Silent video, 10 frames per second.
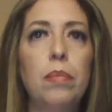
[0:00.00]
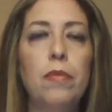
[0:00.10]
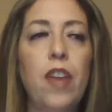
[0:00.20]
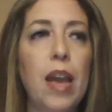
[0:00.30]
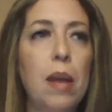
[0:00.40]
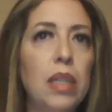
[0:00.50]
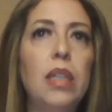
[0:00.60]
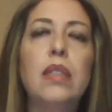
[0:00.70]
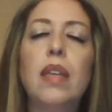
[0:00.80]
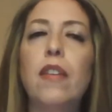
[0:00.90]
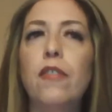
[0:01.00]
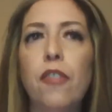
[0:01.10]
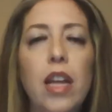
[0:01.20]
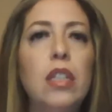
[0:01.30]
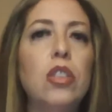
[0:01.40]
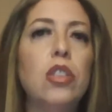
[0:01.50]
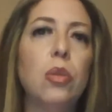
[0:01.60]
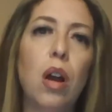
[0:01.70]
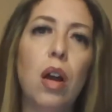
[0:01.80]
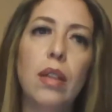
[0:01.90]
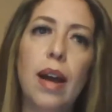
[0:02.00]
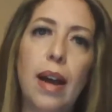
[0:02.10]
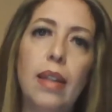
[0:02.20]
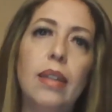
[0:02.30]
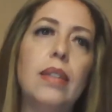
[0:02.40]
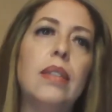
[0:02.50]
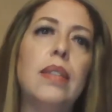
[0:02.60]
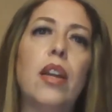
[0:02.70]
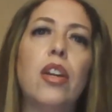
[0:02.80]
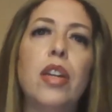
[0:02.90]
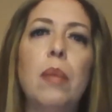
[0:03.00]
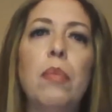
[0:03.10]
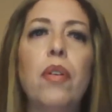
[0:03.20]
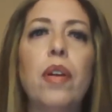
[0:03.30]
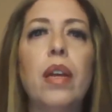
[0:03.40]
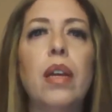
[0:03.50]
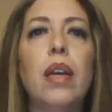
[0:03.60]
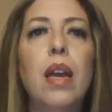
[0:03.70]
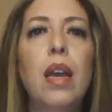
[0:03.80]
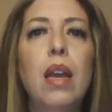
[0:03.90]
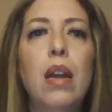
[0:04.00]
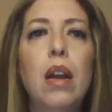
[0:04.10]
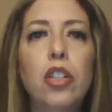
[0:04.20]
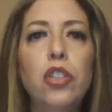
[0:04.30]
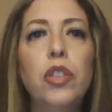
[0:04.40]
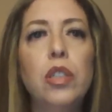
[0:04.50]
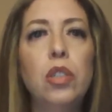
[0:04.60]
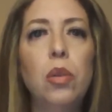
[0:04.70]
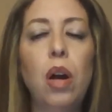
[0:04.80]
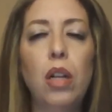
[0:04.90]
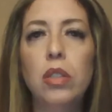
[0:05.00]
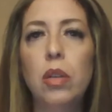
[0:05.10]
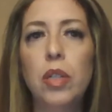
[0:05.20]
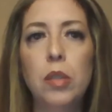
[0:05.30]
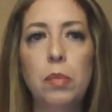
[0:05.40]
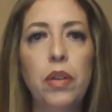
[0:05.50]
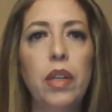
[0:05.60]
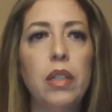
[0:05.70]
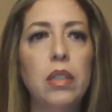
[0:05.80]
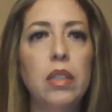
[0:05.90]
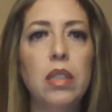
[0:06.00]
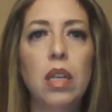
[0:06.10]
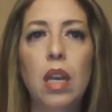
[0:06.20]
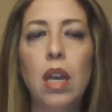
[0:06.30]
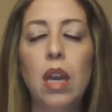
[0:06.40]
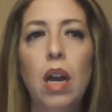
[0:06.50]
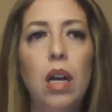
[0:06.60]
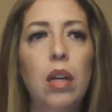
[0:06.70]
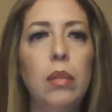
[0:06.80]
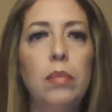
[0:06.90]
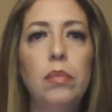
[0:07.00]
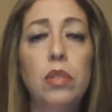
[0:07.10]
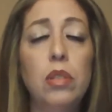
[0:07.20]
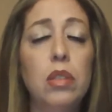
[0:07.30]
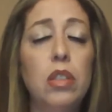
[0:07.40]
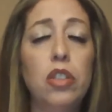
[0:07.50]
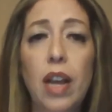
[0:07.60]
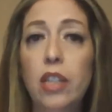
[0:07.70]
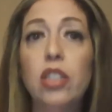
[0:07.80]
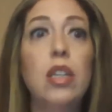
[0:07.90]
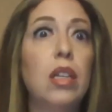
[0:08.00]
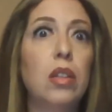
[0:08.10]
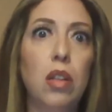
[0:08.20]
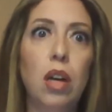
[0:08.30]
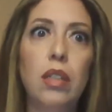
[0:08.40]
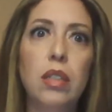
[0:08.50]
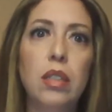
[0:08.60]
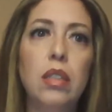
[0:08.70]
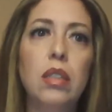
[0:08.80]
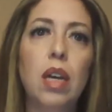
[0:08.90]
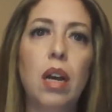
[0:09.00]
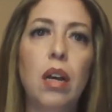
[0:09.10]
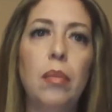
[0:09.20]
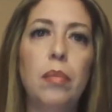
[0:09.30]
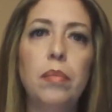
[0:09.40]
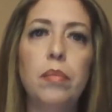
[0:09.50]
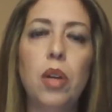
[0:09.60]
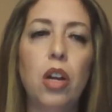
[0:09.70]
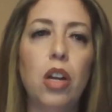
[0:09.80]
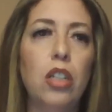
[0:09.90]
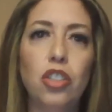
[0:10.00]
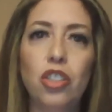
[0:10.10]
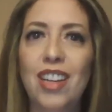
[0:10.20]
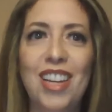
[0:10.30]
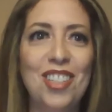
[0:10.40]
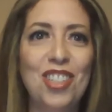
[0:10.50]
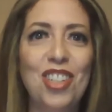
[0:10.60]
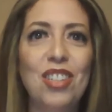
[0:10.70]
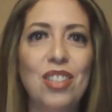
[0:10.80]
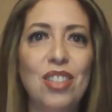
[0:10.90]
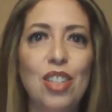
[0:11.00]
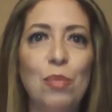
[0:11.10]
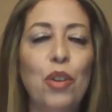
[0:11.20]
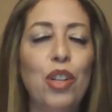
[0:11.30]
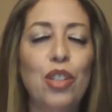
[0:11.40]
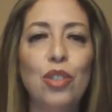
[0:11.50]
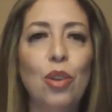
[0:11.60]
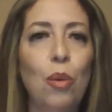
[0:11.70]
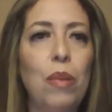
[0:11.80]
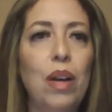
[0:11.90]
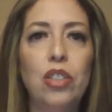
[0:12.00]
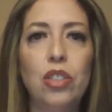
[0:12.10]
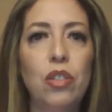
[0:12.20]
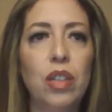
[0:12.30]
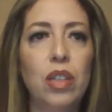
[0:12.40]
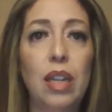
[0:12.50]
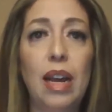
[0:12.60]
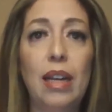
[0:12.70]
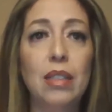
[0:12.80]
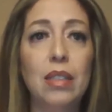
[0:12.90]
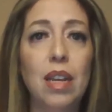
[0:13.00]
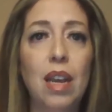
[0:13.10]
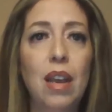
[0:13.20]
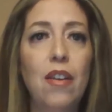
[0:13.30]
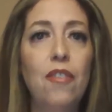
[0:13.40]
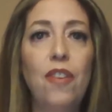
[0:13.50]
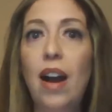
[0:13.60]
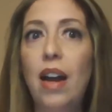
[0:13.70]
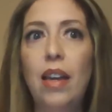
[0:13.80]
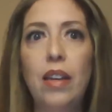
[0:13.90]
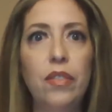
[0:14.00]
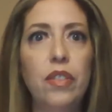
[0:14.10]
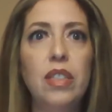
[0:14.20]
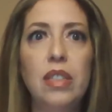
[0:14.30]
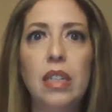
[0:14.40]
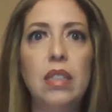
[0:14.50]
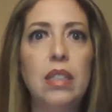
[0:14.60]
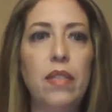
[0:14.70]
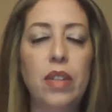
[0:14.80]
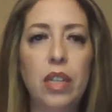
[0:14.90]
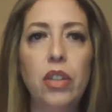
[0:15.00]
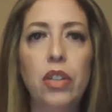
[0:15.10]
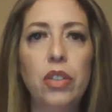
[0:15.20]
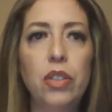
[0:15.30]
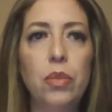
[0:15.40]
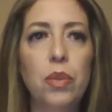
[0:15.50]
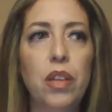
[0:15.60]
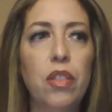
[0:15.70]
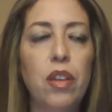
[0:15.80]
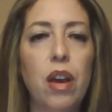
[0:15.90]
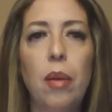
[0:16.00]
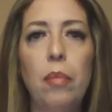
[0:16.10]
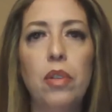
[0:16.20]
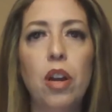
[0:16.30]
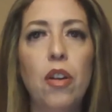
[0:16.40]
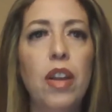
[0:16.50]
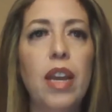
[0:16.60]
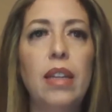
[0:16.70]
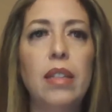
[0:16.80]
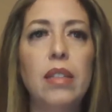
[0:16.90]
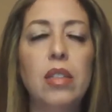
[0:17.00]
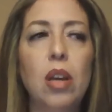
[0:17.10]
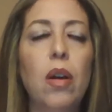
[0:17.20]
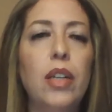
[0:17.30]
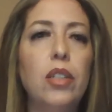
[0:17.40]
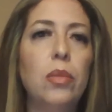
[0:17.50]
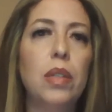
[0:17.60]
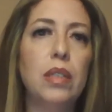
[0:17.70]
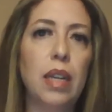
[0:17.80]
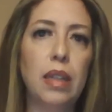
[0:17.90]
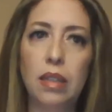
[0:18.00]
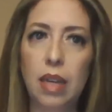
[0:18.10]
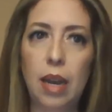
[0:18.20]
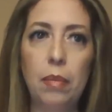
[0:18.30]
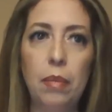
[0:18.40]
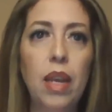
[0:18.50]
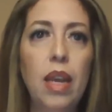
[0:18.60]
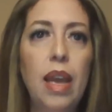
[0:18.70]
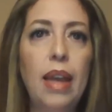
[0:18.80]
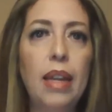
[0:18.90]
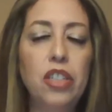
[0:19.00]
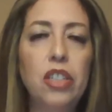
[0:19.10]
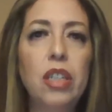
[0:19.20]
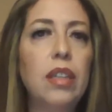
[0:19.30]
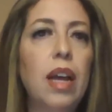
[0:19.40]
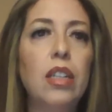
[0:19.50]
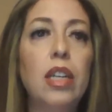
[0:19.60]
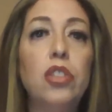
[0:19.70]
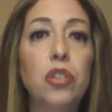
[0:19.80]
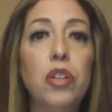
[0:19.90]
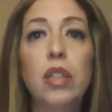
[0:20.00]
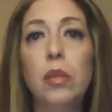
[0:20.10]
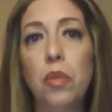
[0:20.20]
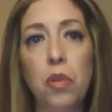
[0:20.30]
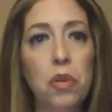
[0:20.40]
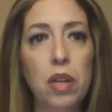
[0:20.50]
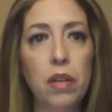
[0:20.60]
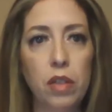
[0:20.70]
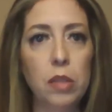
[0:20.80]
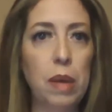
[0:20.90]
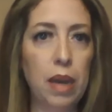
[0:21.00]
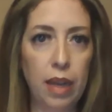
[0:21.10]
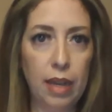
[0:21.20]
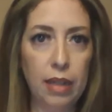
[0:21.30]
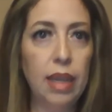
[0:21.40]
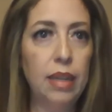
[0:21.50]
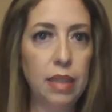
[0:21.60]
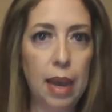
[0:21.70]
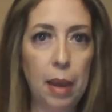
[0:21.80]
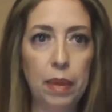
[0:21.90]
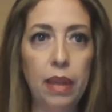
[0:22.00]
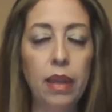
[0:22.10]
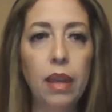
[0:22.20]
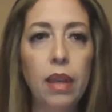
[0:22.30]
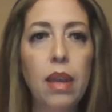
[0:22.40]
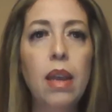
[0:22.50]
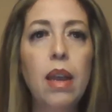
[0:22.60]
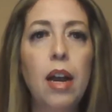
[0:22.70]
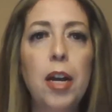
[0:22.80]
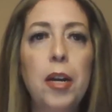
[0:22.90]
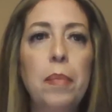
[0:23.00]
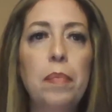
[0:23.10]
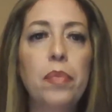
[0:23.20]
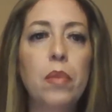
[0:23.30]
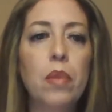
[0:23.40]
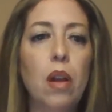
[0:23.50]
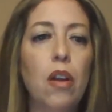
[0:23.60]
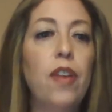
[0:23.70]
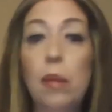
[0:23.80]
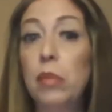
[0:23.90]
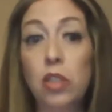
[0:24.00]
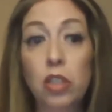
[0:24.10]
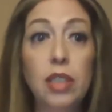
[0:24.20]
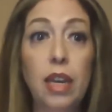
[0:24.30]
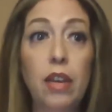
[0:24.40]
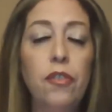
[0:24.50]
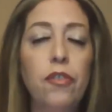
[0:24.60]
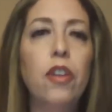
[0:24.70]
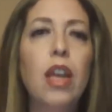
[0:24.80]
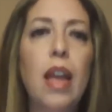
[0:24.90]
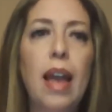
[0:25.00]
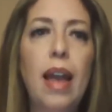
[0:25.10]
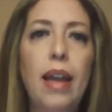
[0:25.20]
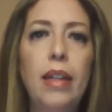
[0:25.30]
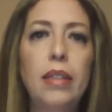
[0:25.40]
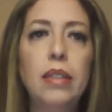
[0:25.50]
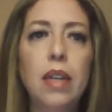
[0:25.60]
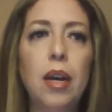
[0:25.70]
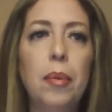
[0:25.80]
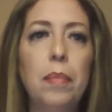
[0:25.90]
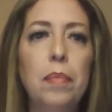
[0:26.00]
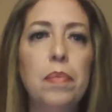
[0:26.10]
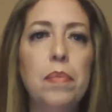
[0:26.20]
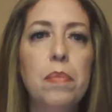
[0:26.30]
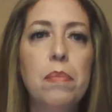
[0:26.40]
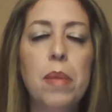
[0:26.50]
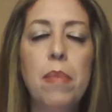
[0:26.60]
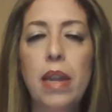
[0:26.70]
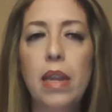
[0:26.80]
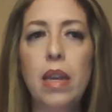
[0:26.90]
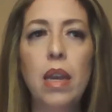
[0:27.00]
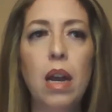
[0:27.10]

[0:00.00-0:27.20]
families and friends who are on the island and our neighboring countries who also experience the tragedy and the losses. Our country has just experienced so much during the last 5, 6, 7 years with hurricanes. So I do want to take the time and just acknowledge that during the recording of this podcast, that is happening. Our families are safe, and but many